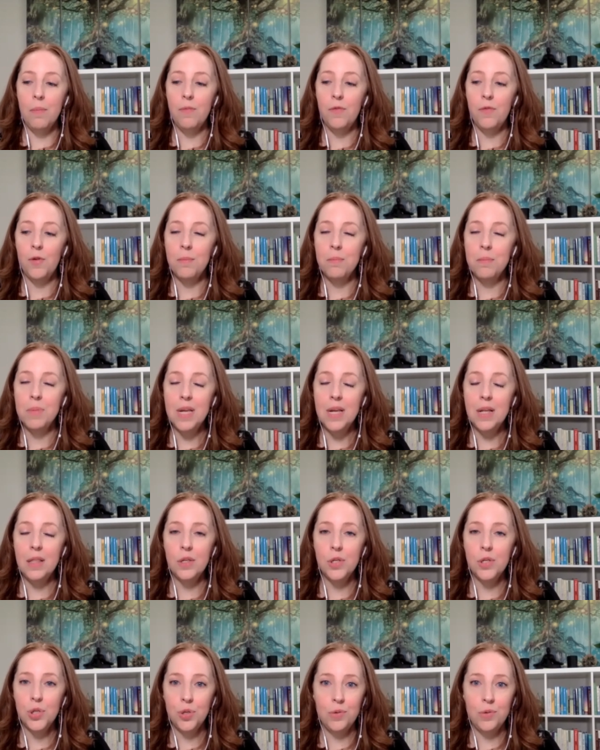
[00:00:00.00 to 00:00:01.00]
for me,
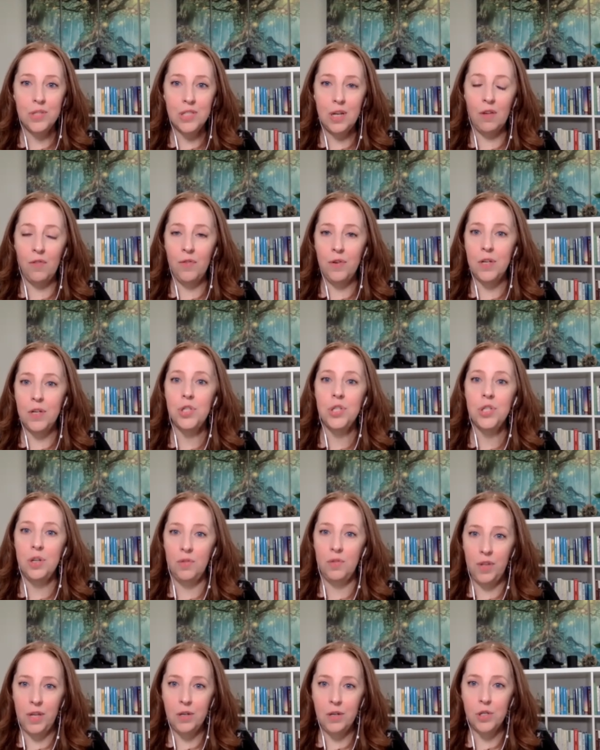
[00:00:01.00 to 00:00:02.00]
the truest definition
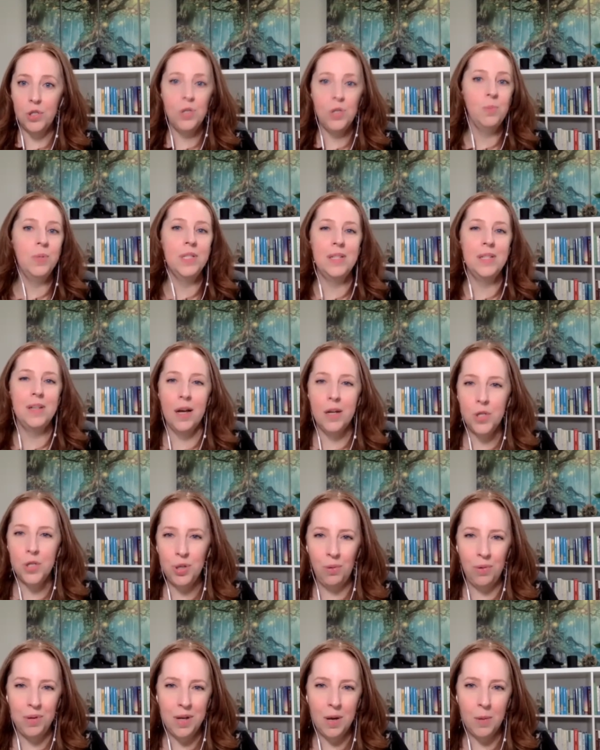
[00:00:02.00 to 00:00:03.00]
of leadership is not
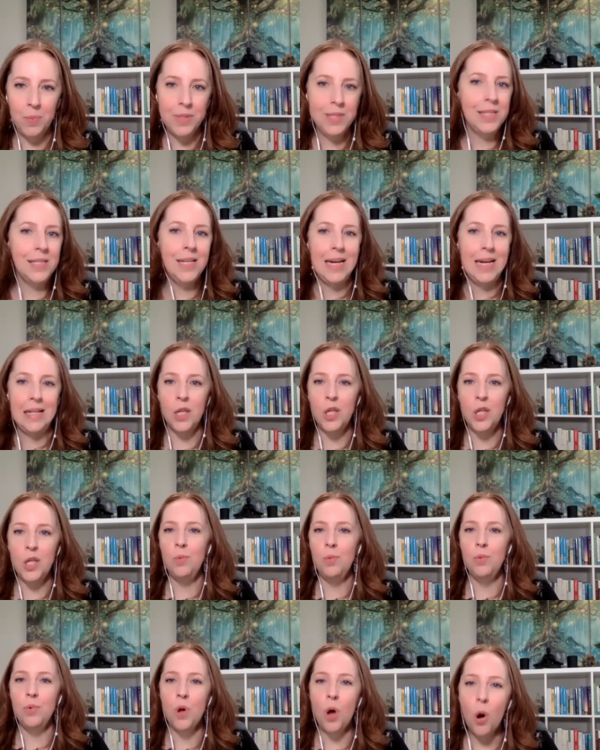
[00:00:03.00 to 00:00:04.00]
showing up and saying that you
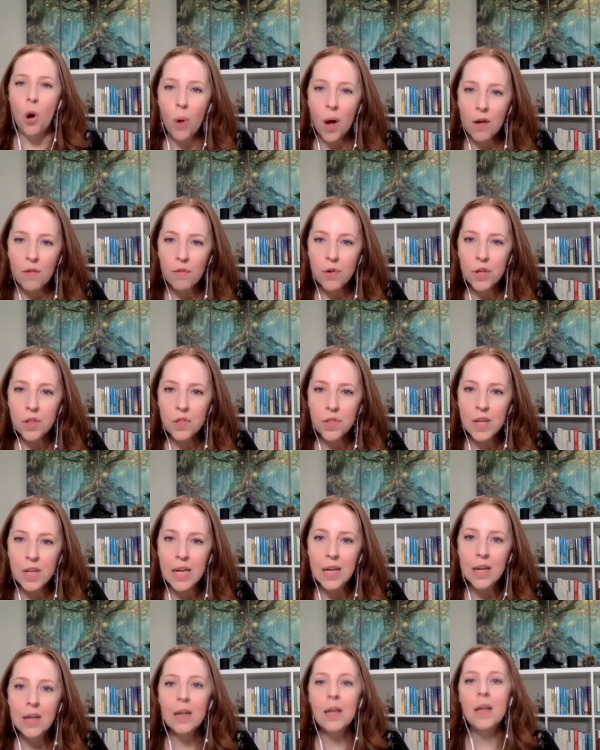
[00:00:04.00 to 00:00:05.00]
know
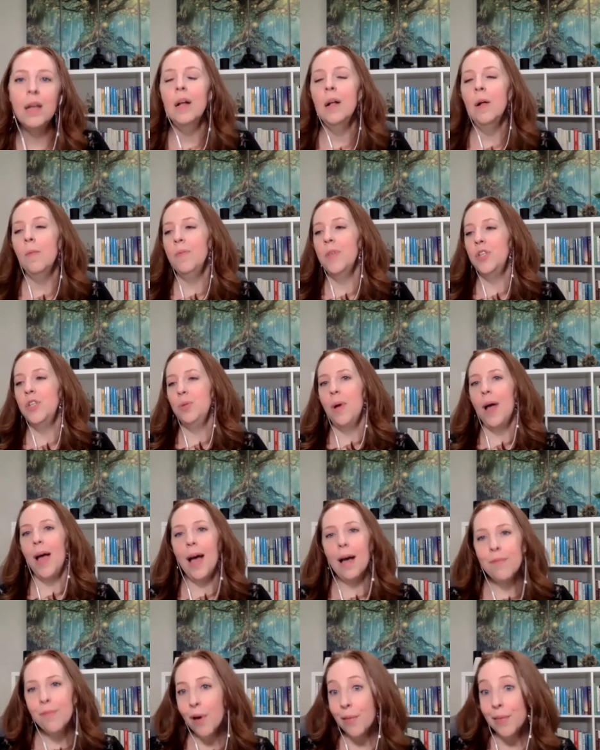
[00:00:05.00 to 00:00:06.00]
everything, that you
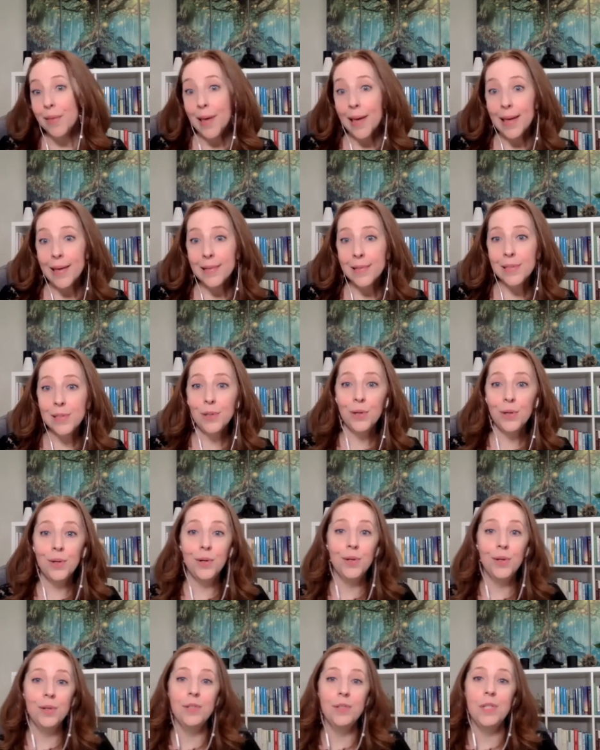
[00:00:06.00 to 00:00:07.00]
have all the
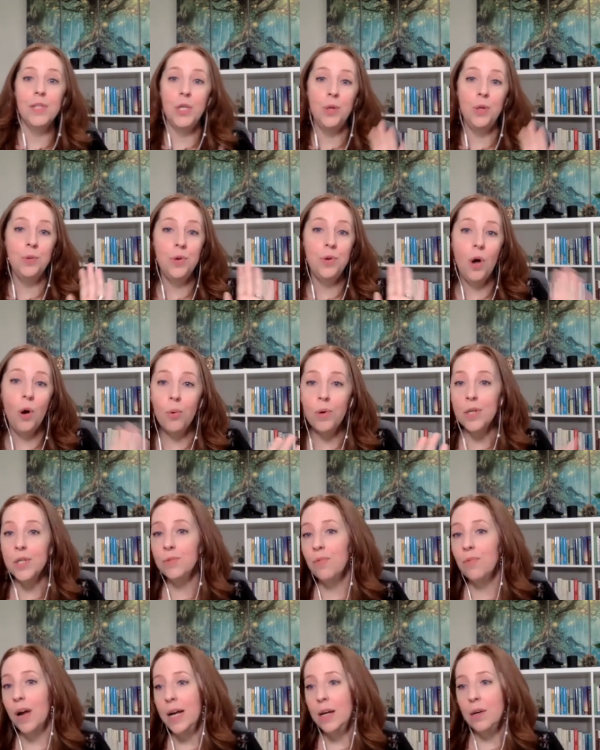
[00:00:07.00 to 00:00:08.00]
answers, that you know what is
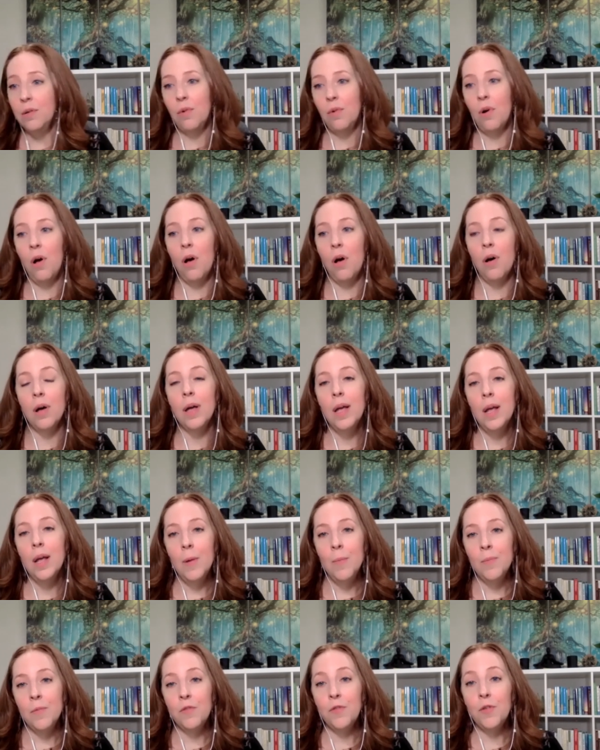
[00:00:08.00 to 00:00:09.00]
right and wrong.
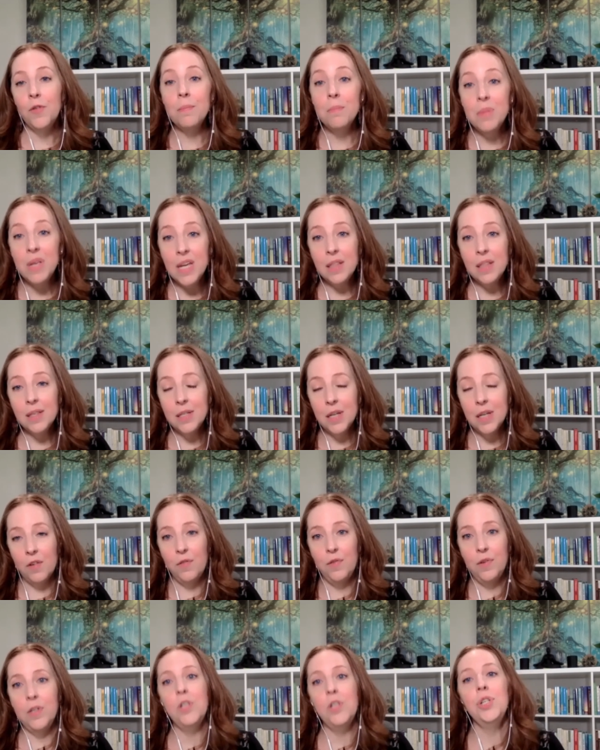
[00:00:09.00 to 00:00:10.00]
For me, the
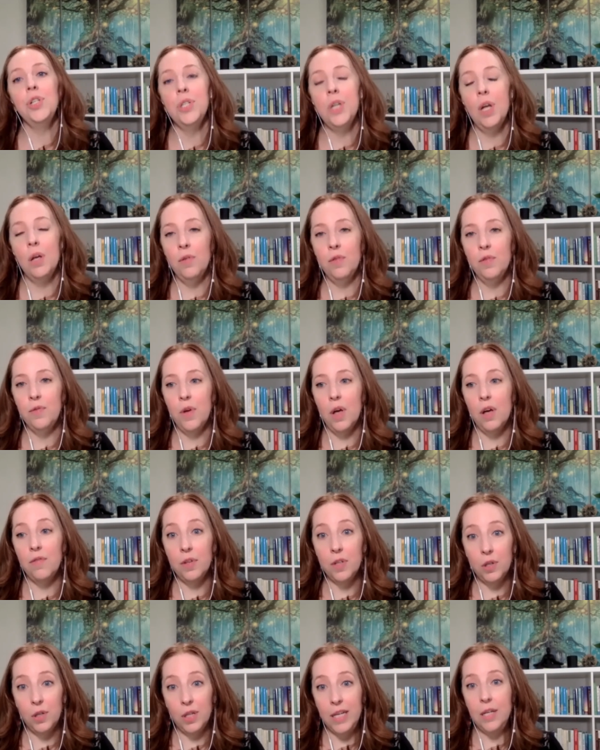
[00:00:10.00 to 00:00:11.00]
definition of
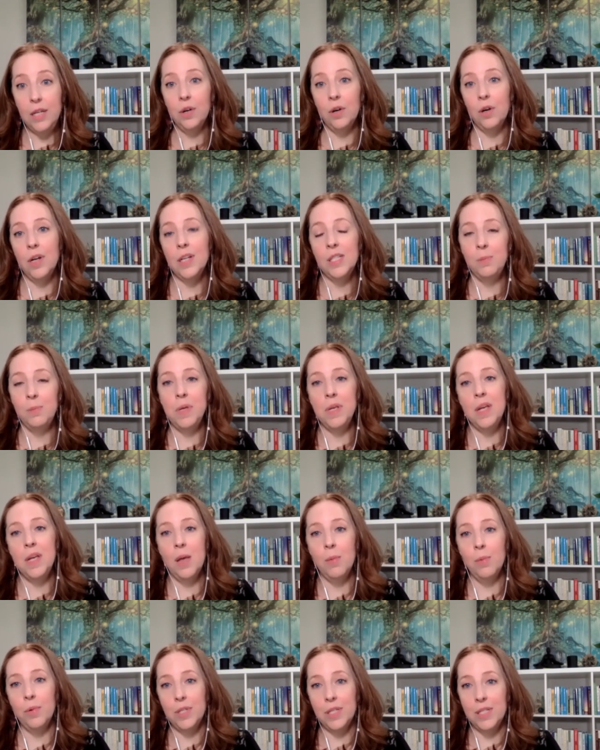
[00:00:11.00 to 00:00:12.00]
a leader is being
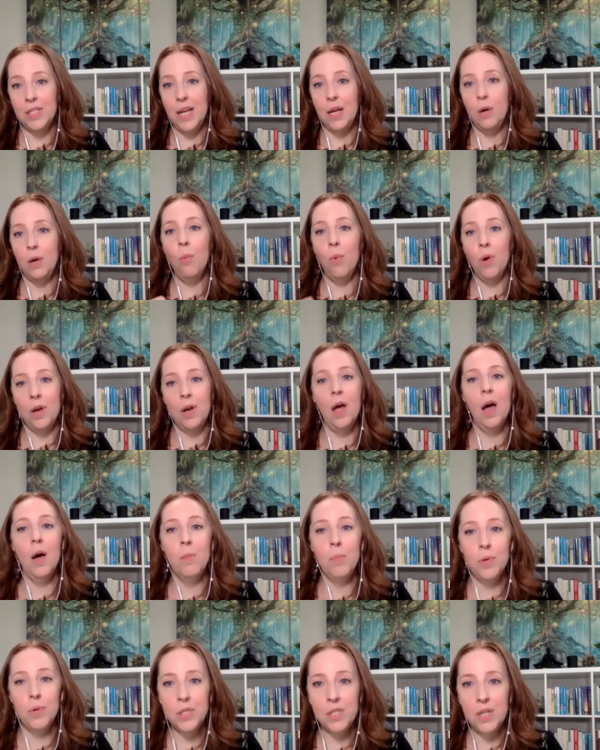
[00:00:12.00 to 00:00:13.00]
able to take one
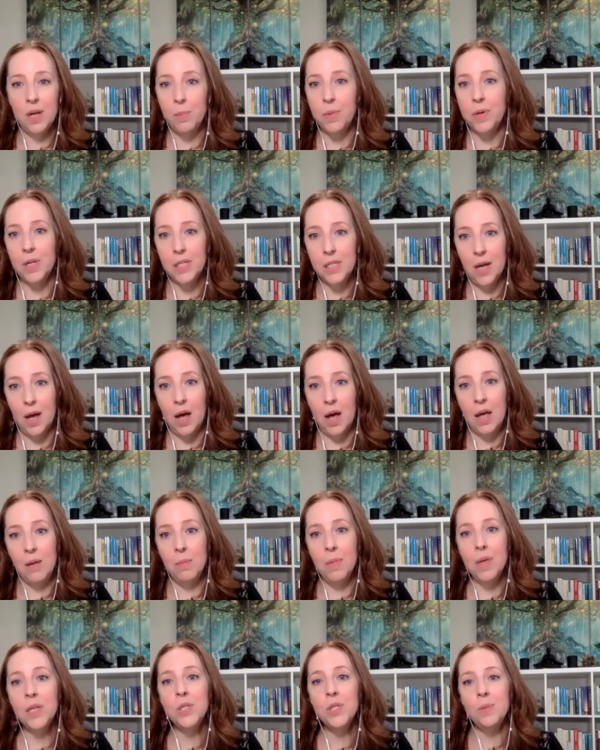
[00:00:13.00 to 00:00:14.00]
humble step at a
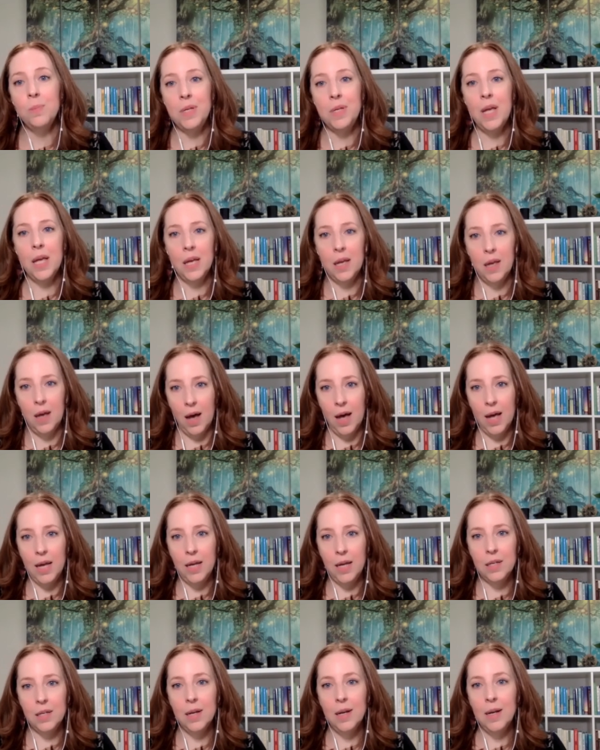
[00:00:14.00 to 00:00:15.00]
time and to be a
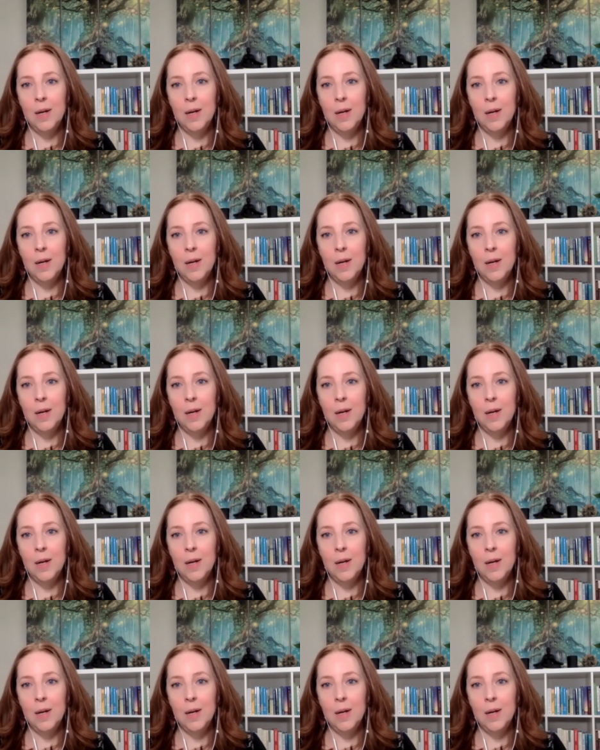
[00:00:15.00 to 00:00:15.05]
guide.